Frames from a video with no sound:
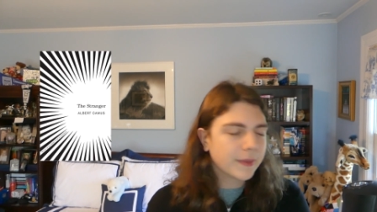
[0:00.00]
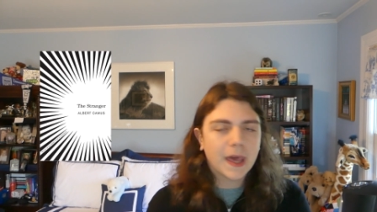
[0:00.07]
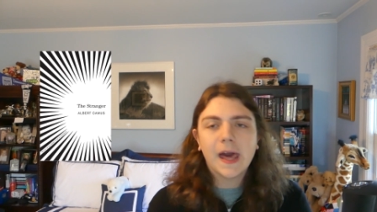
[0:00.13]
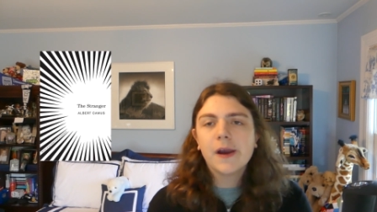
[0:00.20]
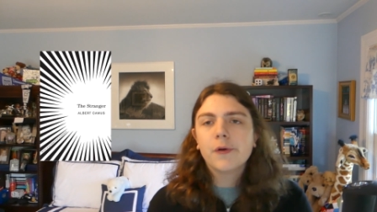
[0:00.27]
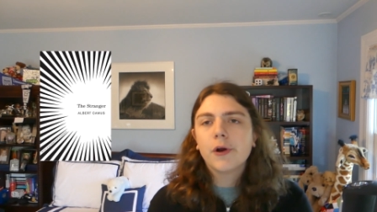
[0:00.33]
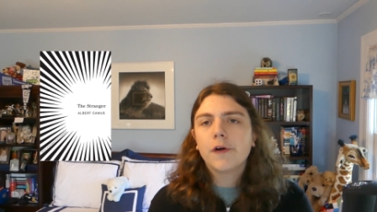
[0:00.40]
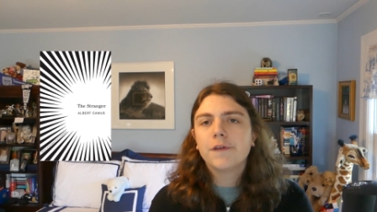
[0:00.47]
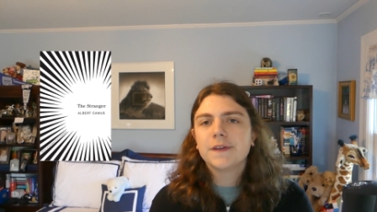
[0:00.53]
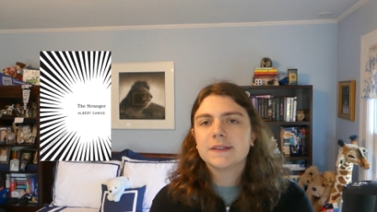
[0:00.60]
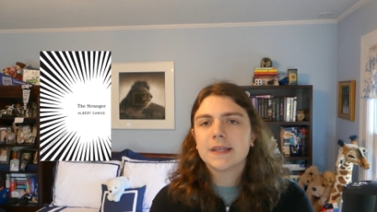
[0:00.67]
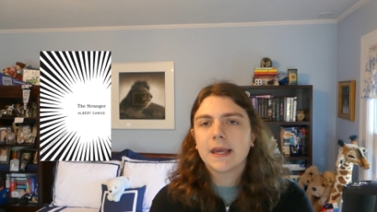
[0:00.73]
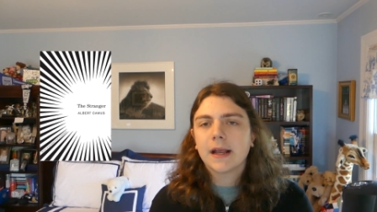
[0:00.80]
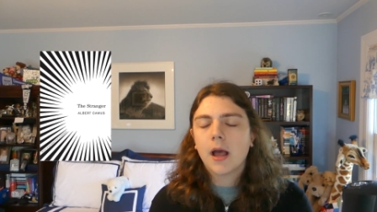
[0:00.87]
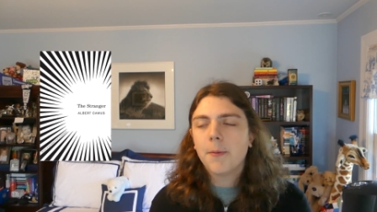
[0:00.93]
I don't know if it's
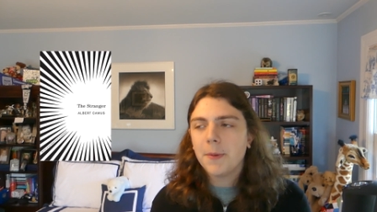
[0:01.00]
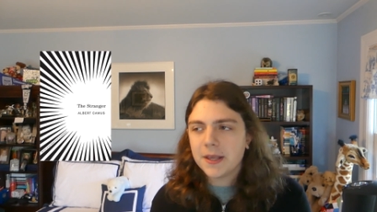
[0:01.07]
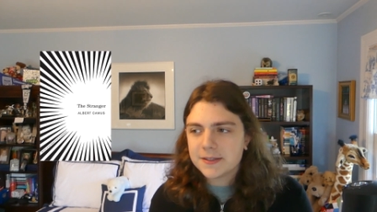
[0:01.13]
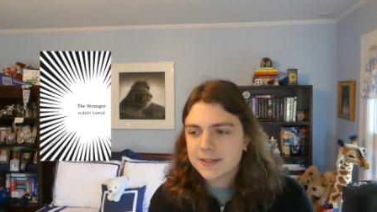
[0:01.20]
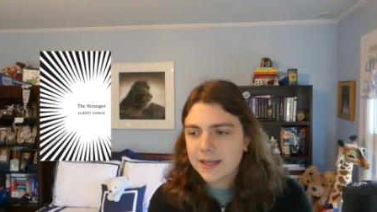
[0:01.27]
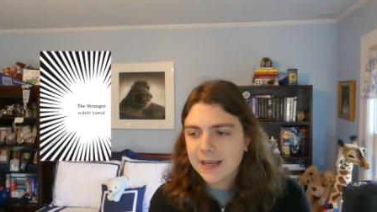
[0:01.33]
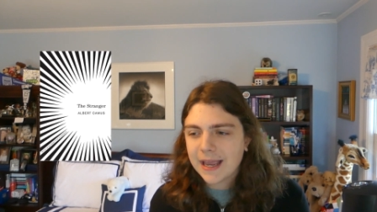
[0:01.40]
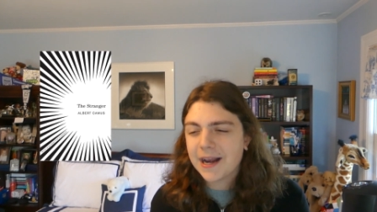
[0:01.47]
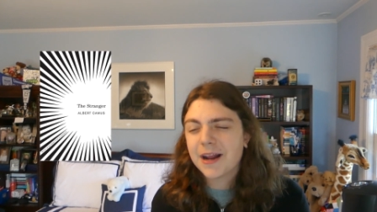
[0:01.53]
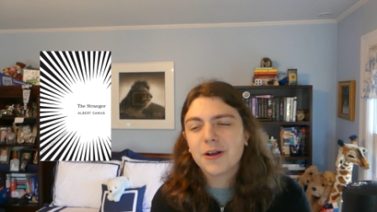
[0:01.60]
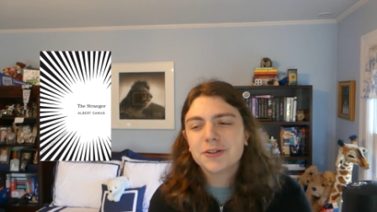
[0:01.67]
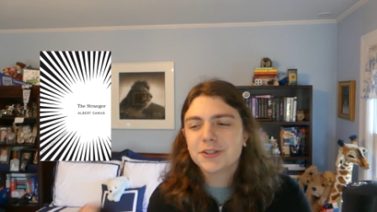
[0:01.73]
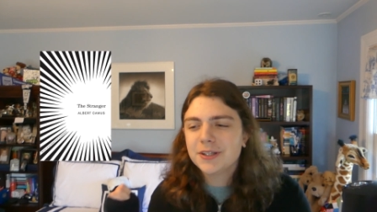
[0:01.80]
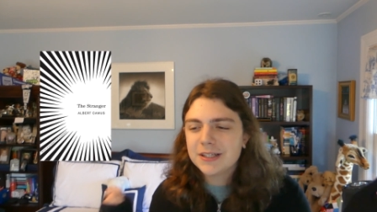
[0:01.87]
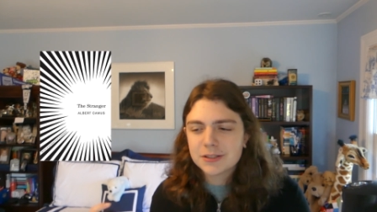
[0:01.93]
like amazing. And I
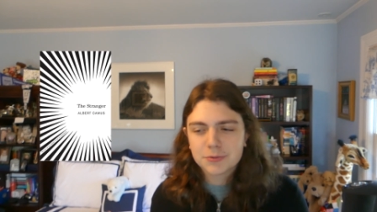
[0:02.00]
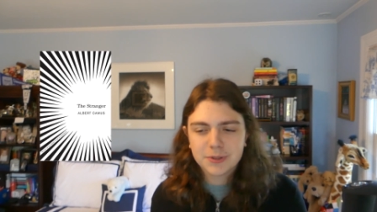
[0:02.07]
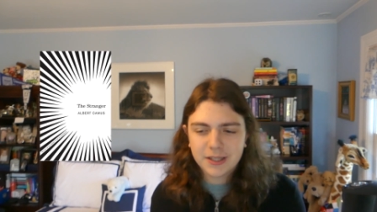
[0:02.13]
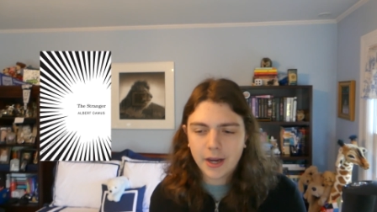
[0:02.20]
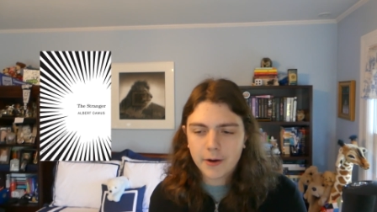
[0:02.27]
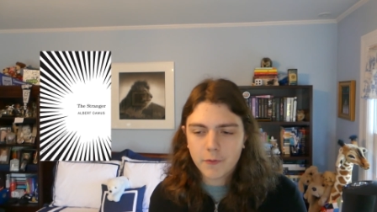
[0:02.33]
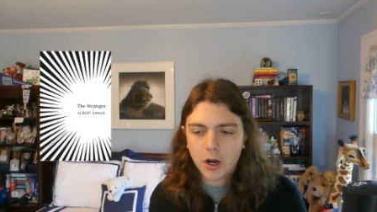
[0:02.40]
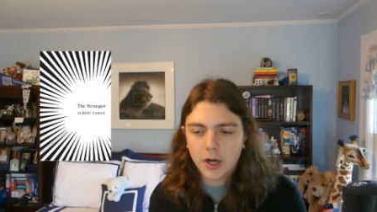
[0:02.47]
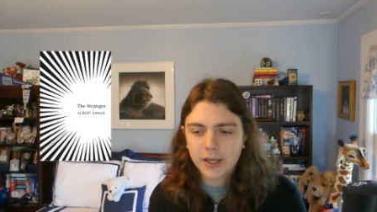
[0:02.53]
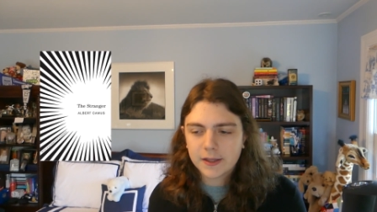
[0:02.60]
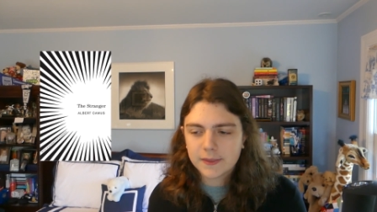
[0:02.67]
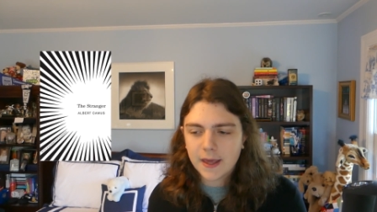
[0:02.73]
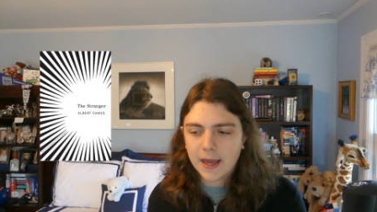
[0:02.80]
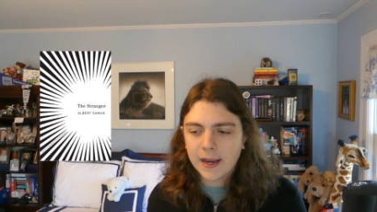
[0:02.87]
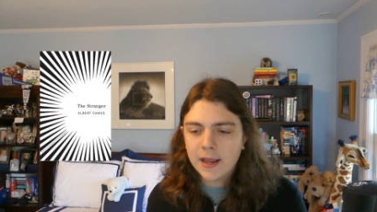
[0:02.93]
also think it's really
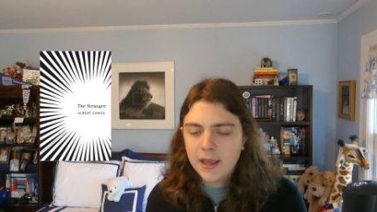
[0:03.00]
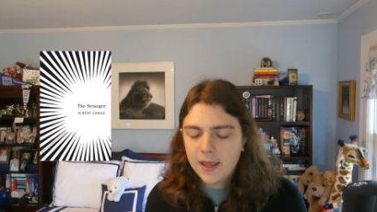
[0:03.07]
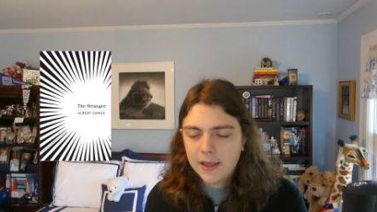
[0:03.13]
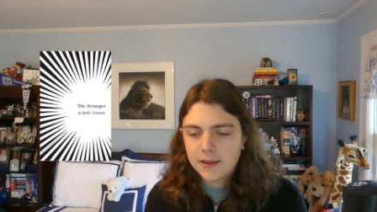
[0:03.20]
ironic that